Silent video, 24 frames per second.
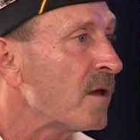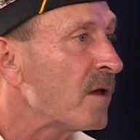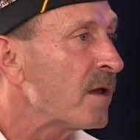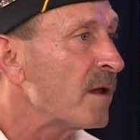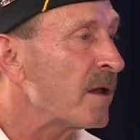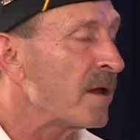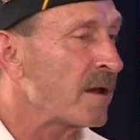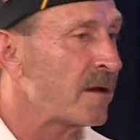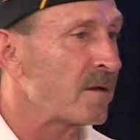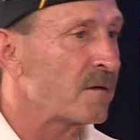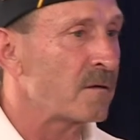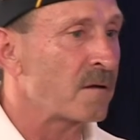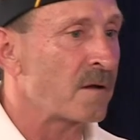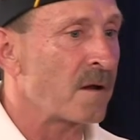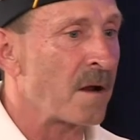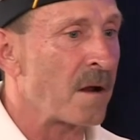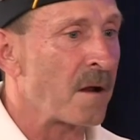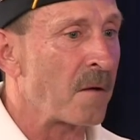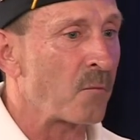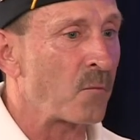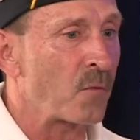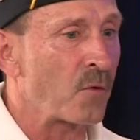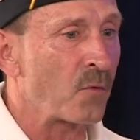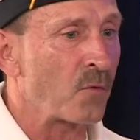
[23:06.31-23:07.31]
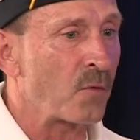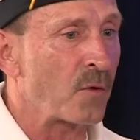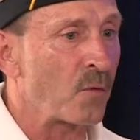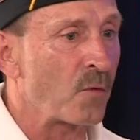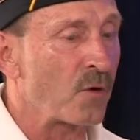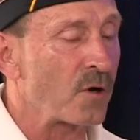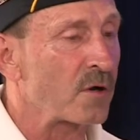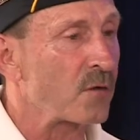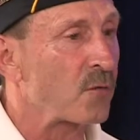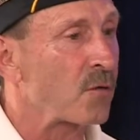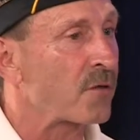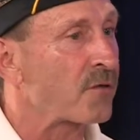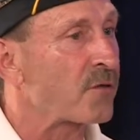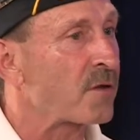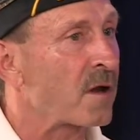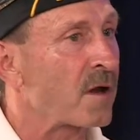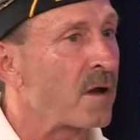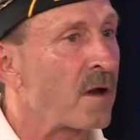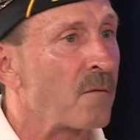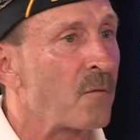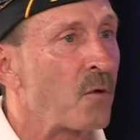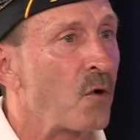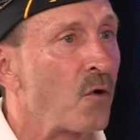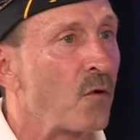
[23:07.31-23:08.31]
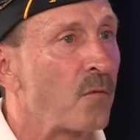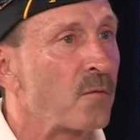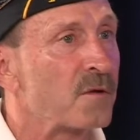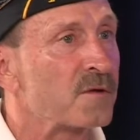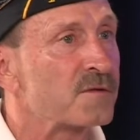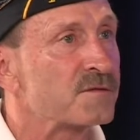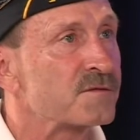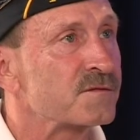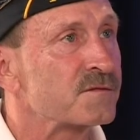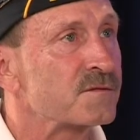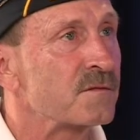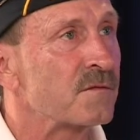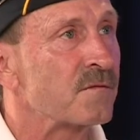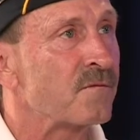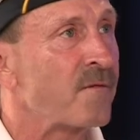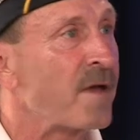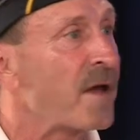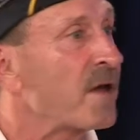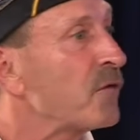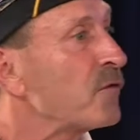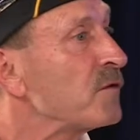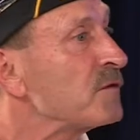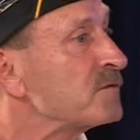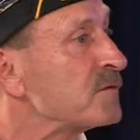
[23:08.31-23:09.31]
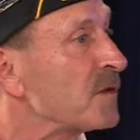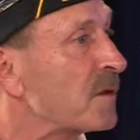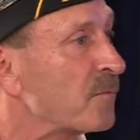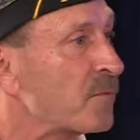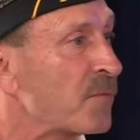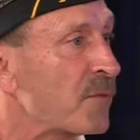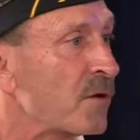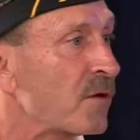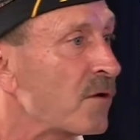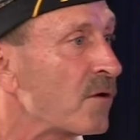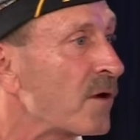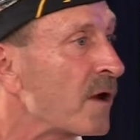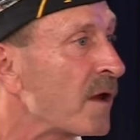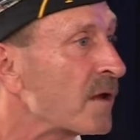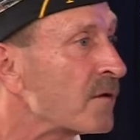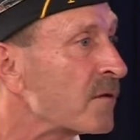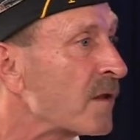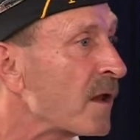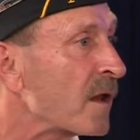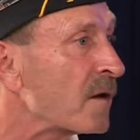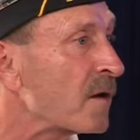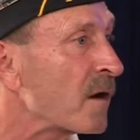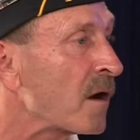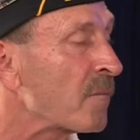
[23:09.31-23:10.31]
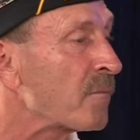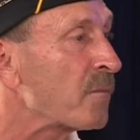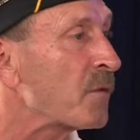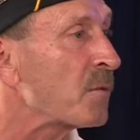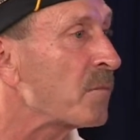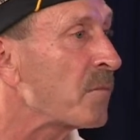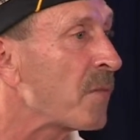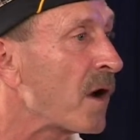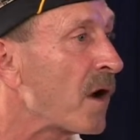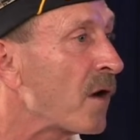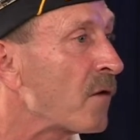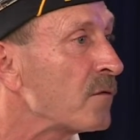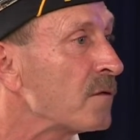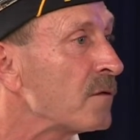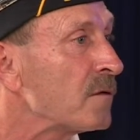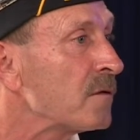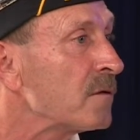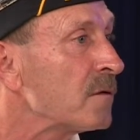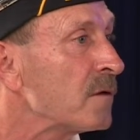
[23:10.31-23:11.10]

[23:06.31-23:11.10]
And we're working with homeless veterans up there at that Upper Bound,